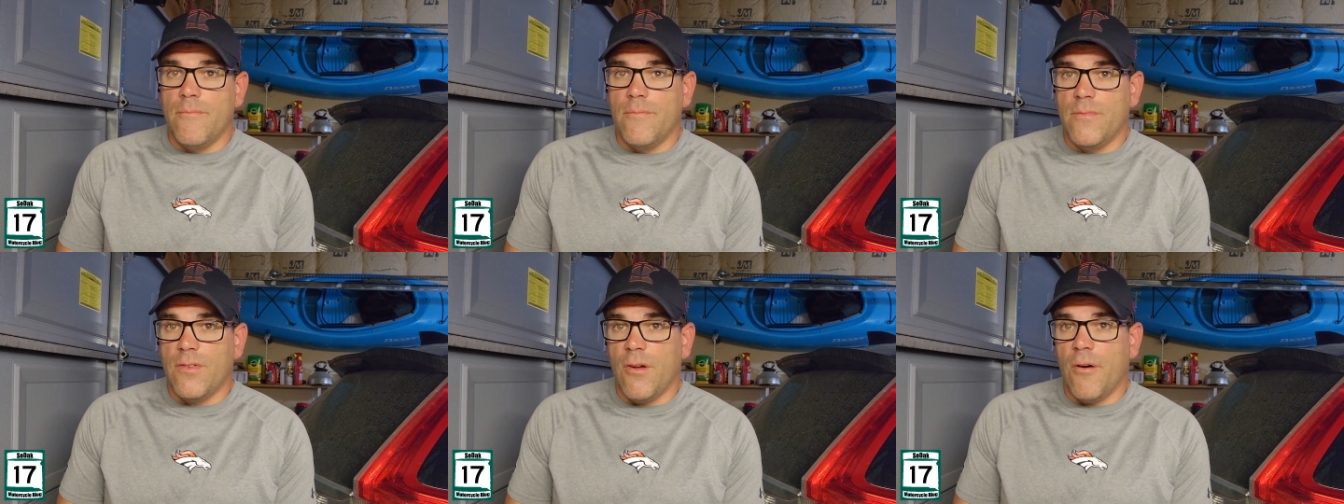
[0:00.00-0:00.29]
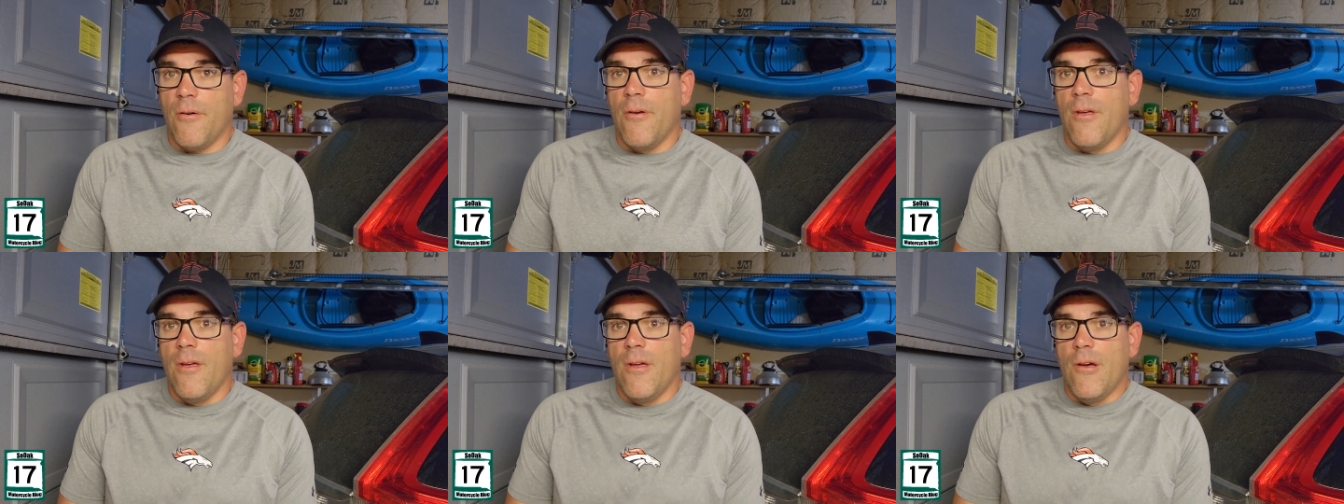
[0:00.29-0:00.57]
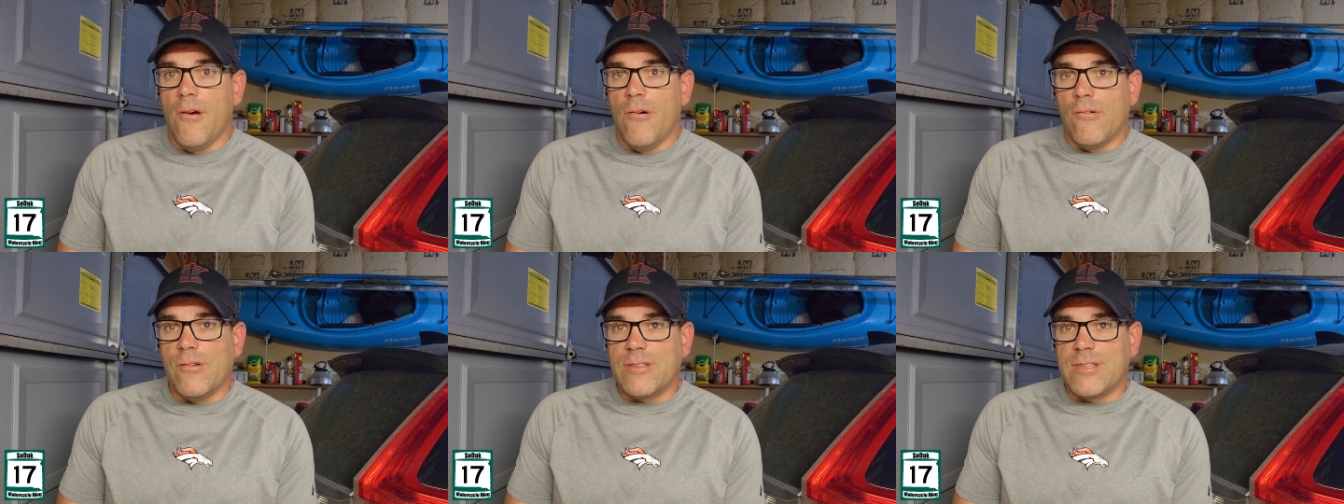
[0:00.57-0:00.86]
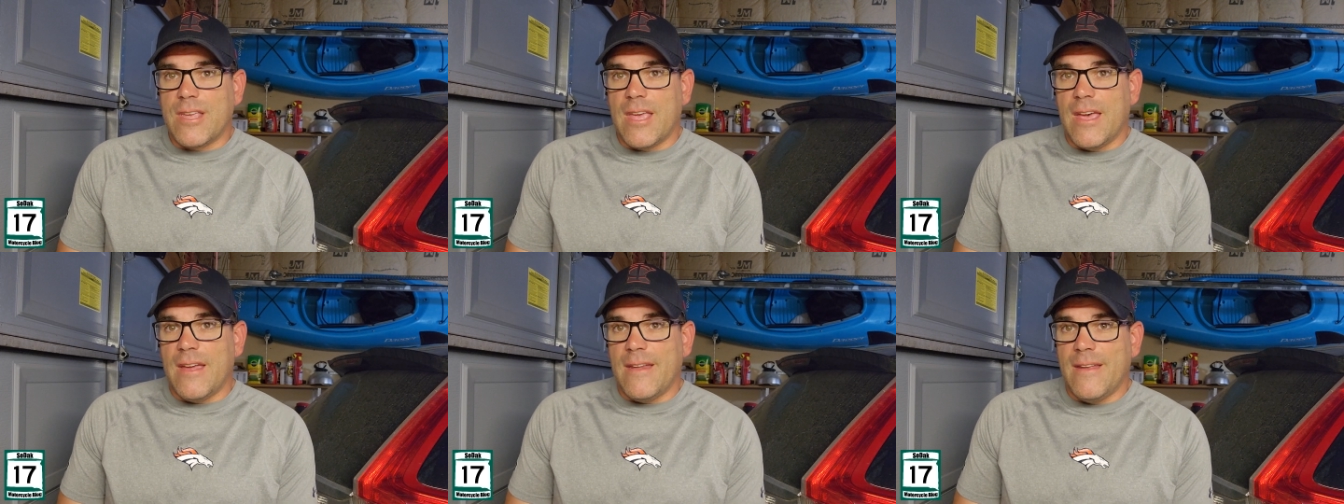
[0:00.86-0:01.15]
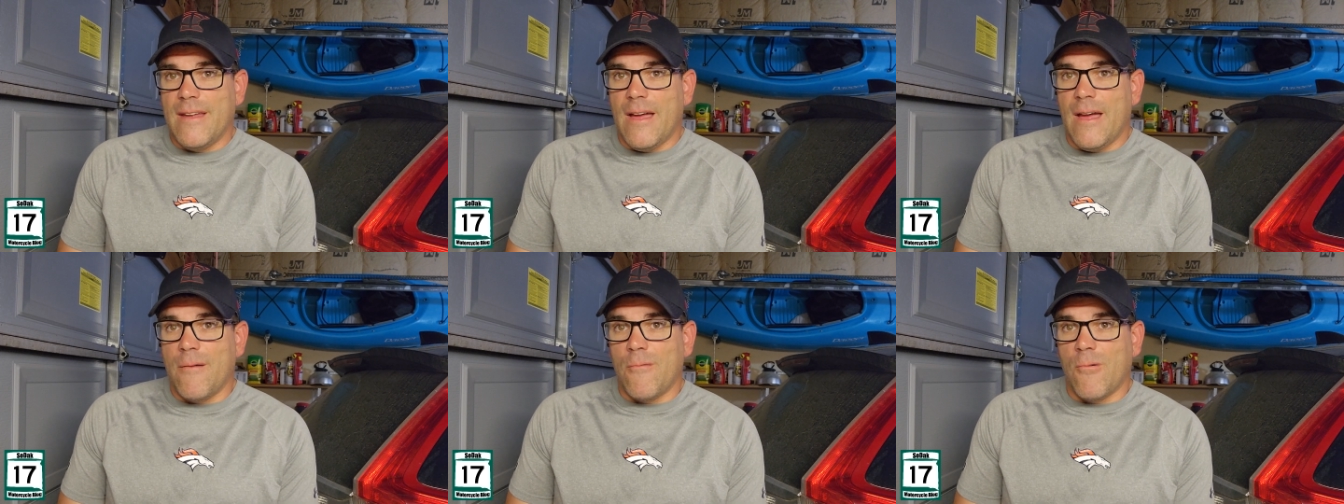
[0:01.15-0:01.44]
So once again,
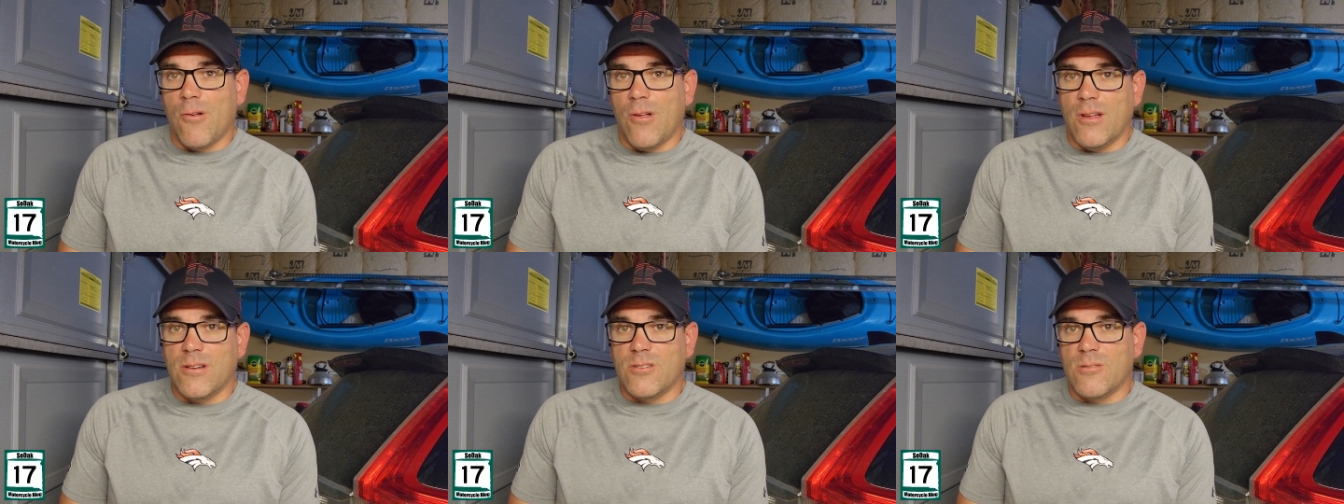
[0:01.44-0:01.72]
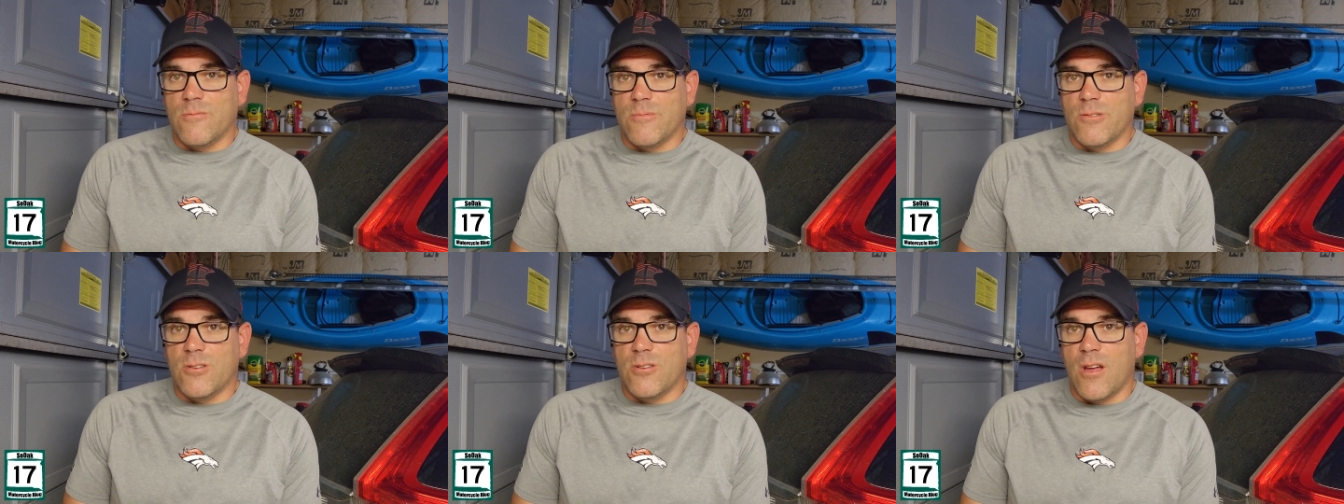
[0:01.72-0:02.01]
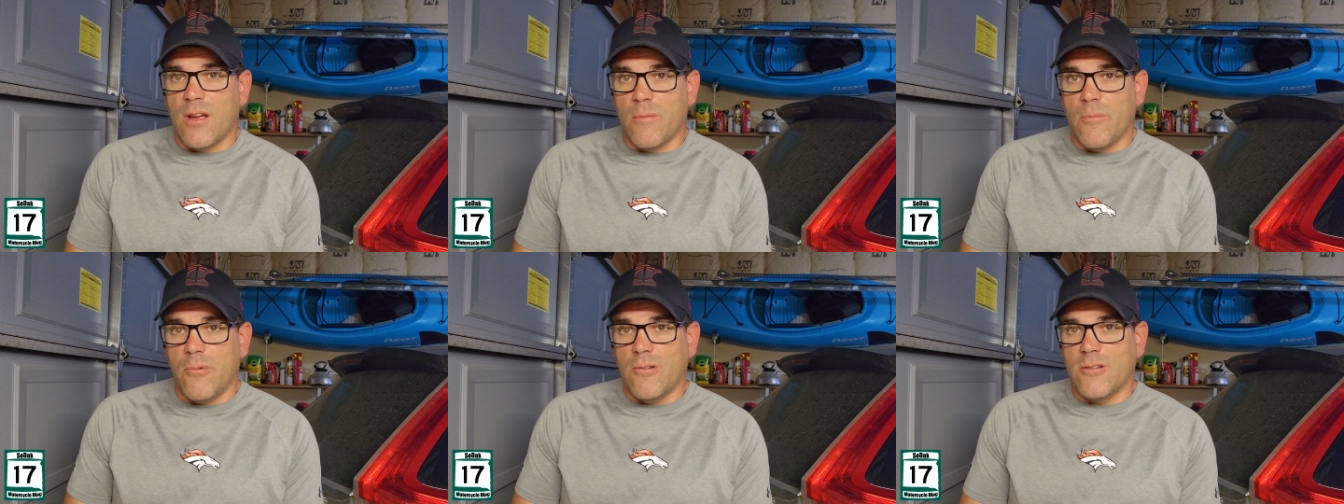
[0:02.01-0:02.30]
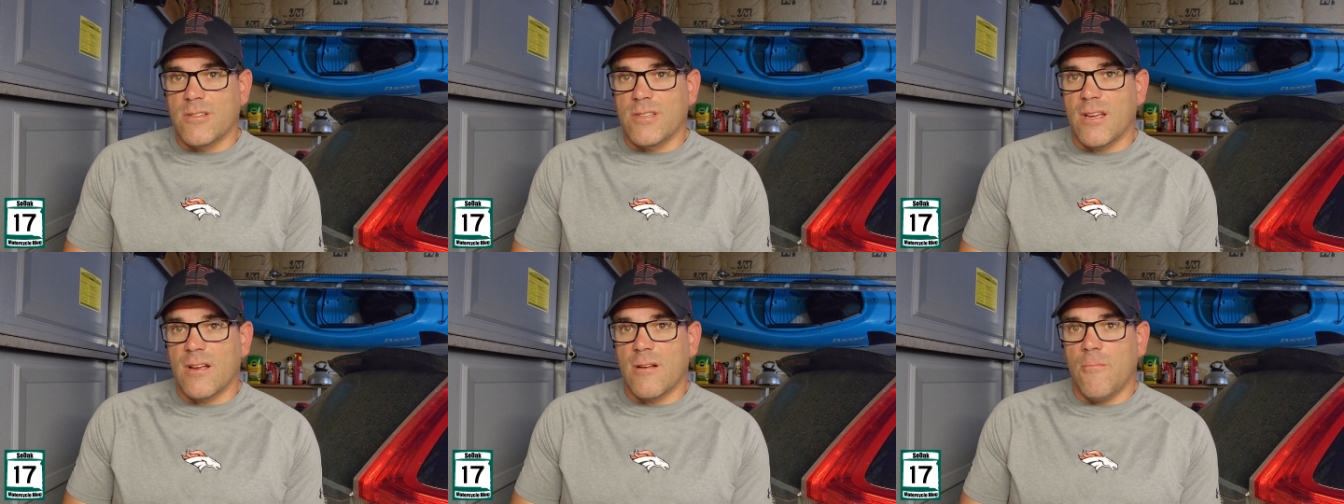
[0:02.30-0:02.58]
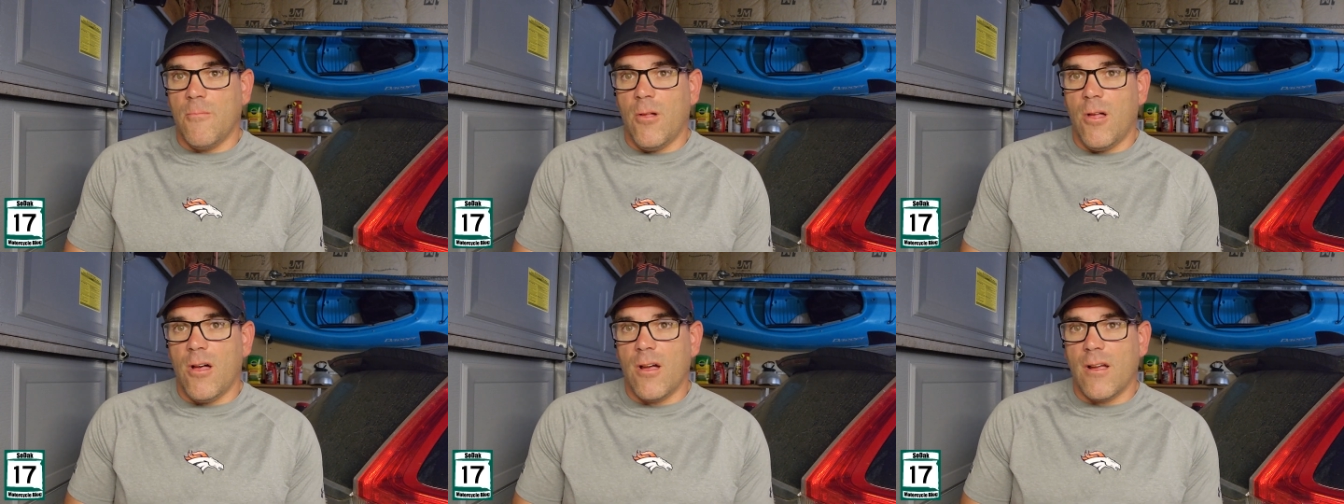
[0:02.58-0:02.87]
I'm Clutch from the SoDak Motorcycle
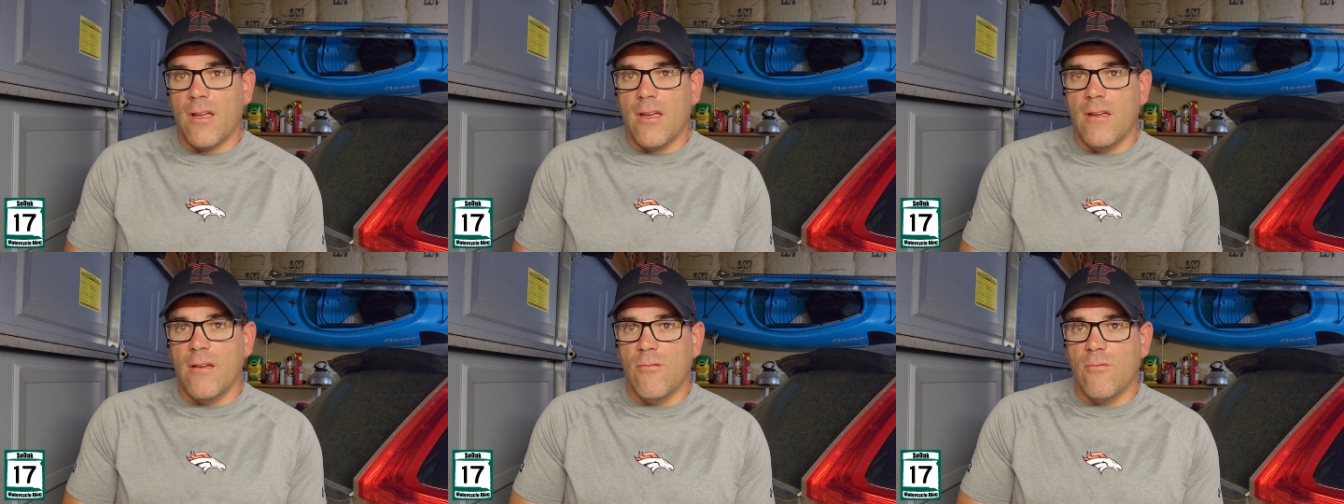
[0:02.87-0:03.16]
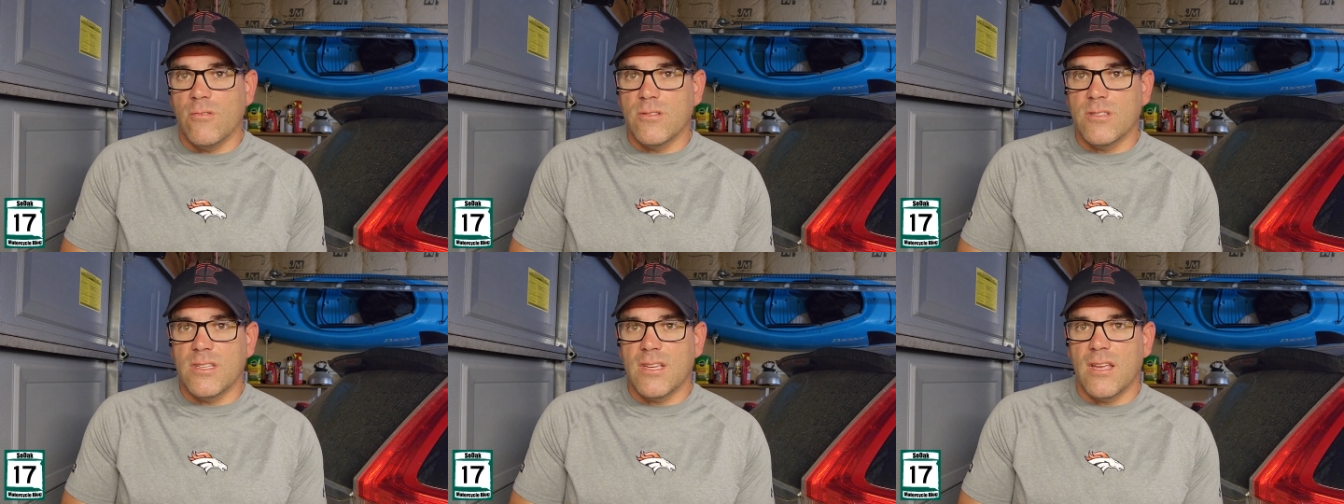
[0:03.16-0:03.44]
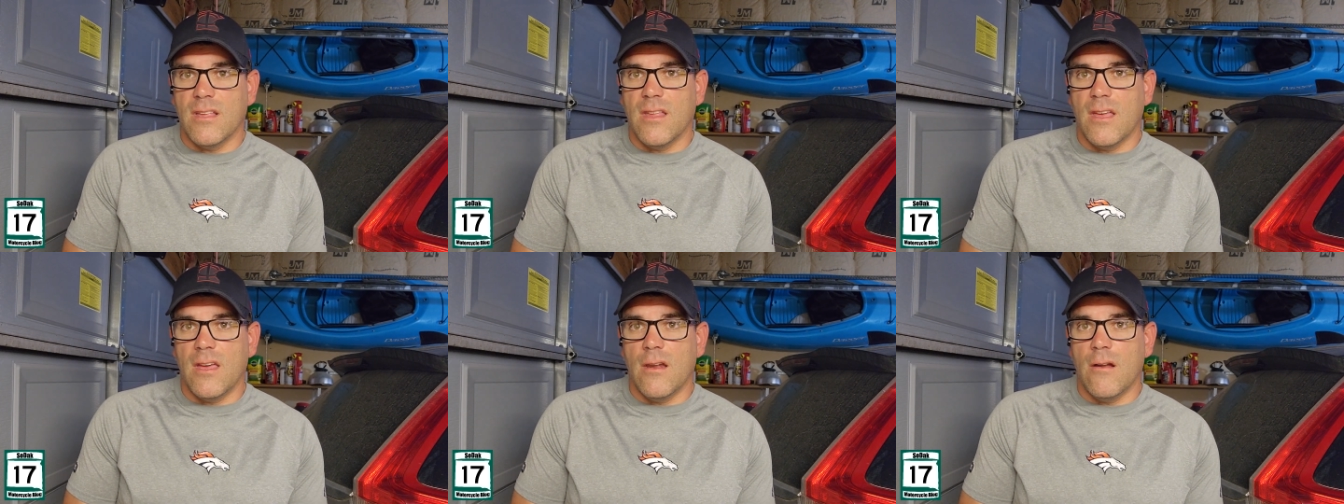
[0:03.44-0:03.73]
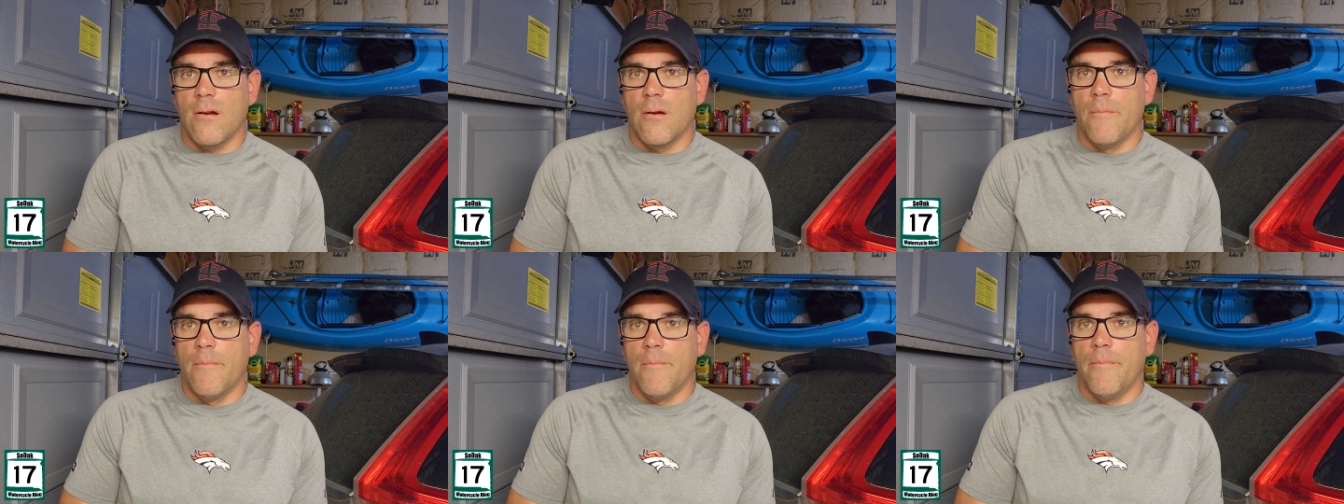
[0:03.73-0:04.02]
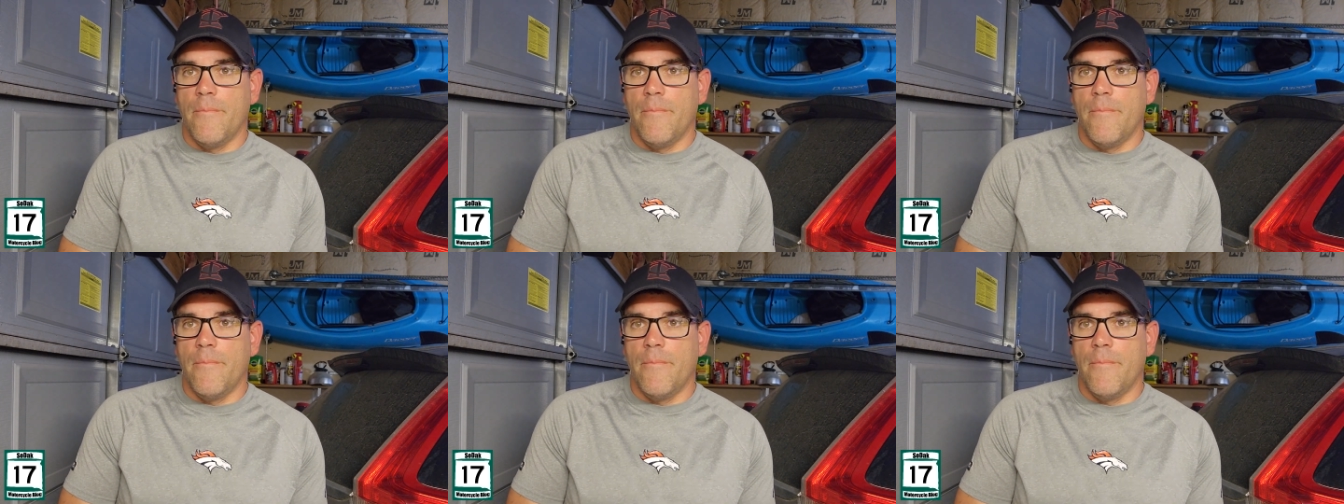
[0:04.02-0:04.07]
Blog. We'll see you later.